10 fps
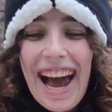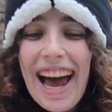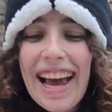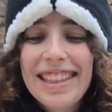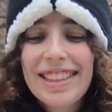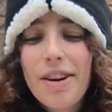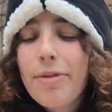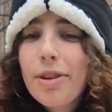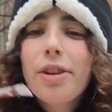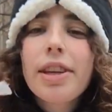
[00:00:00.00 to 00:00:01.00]
And so if
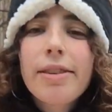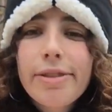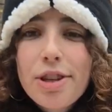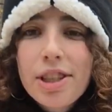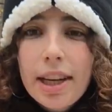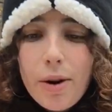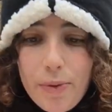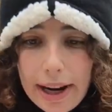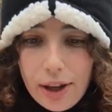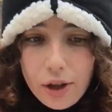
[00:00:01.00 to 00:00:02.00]
you're looking for just like a
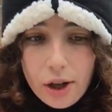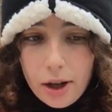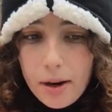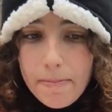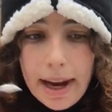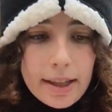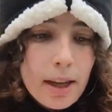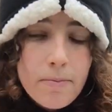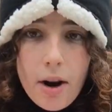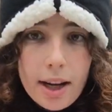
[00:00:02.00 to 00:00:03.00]
regular
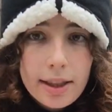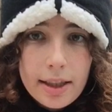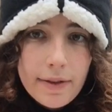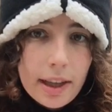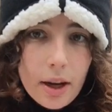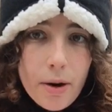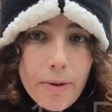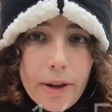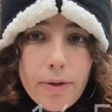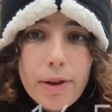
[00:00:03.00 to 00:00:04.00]
painting process video,
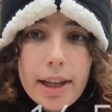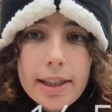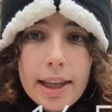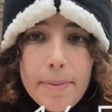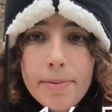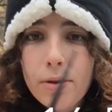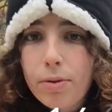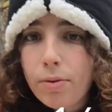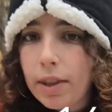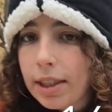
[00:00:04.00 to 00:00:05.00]
feel free to skip
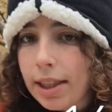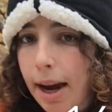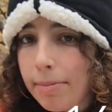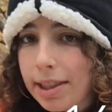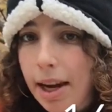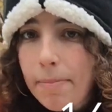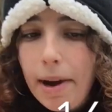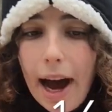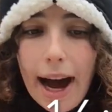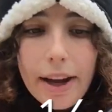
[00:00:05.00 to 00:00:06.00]
to this timestamp.
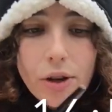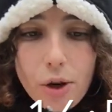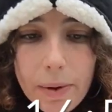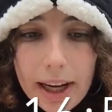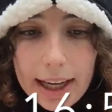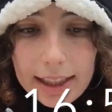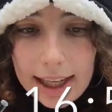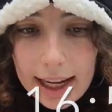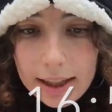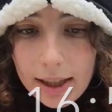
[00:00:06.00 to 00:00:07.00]
I don't know what it is
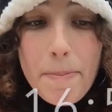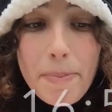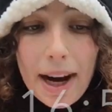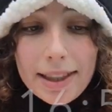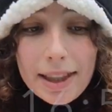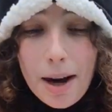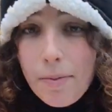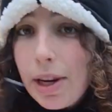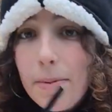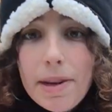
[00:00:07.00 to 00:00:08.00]
yet, but
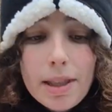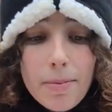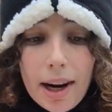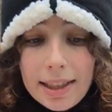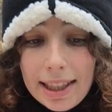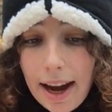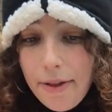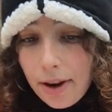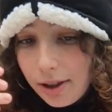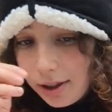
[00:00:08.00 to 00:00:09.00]
we could be surprised together.